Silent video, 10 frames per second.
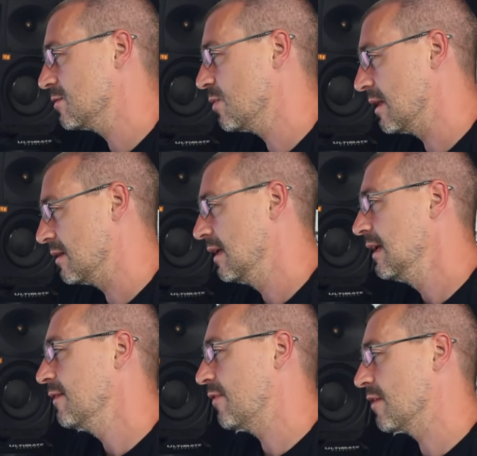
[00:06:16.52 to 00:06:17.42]
as well,
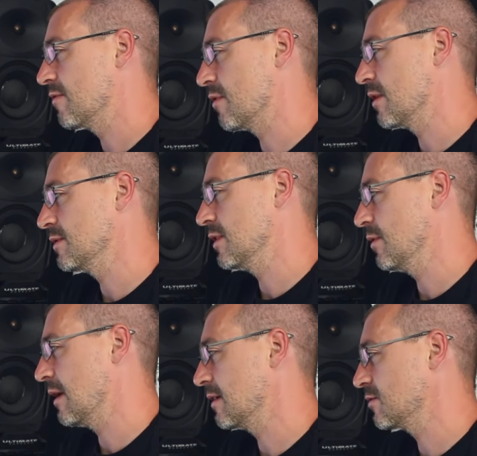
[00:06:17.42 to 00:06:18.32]

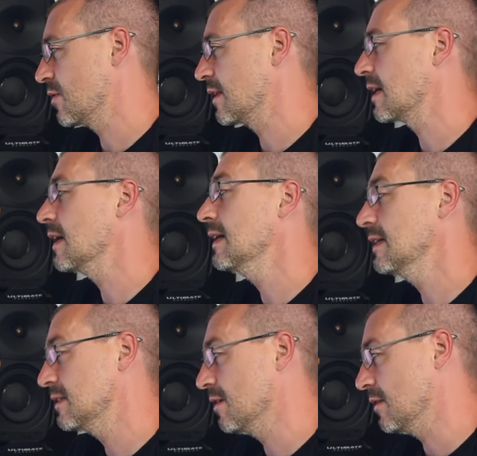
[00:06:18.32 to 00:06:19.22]
5302 Electronica
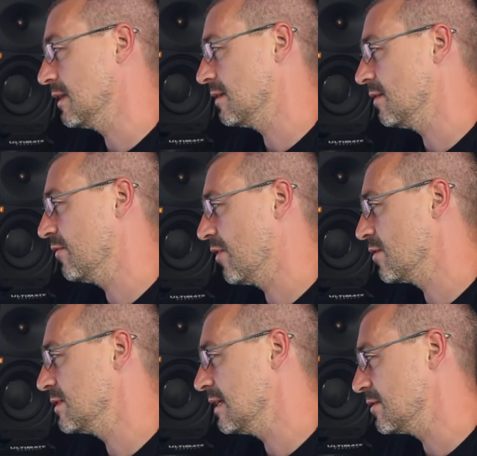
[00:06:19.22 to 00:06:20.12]
Historical, for those